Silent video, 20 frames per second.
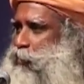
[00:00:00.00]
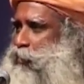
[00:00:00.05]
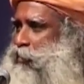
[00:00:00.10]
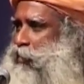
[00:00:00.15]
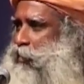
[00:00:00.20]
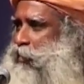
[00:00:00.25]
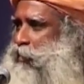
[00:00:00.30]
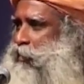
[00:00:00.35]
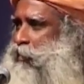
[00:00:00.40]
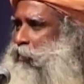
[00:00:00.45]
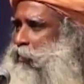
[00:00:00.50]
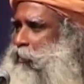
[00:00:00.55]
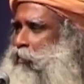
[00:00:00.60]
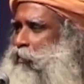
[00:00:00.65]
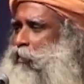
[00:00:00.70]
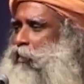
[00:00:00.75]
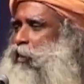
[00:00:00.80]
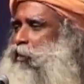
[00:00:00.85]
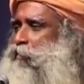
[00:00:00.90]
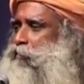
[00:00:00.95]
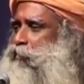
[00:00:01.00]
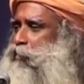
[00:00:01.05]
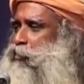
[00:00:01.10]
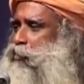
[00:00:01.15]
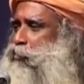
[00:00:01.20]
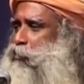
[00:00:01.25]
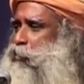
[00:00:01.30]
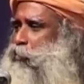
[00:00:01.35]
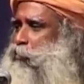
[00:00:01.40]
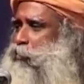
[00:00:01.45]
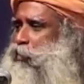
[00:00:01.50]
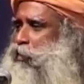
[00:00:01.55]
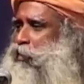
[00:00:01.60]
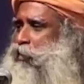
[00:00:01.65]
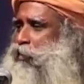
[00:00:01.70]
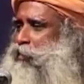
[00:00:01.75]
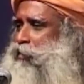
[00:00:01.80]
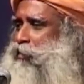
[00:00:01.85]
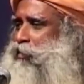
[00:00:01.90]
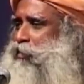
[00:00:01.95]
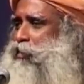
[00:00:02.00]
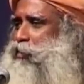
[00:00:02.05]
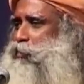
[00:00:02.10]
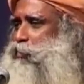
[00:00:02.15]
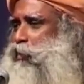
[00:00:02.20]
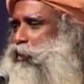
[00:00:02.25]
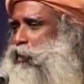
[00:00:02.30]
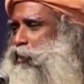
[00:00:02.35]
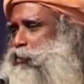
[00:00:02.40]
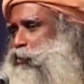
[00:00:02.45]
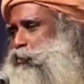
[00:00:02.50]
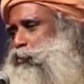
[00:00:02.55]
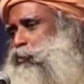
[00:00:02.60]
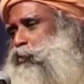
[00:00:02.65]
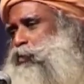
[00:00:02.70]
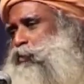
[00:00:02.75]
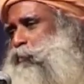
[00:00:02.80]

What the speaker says: you see every human being is willing to do